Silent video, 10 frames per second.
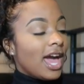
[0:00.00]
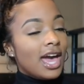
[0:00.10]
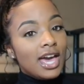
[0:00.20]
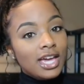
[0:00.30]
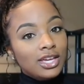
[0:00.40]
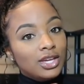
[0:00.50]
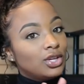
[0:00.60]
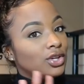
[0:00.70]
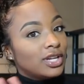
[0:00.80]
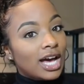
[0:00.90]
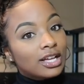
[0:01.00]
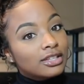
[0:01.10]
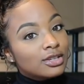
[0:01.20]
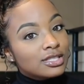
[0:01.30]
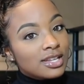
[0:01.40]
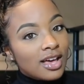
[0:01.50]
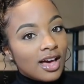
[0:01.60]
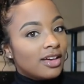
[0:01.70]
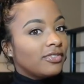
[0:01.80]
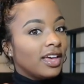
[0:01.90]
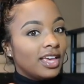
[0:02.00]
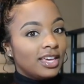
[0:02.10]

hey, you're not close enough,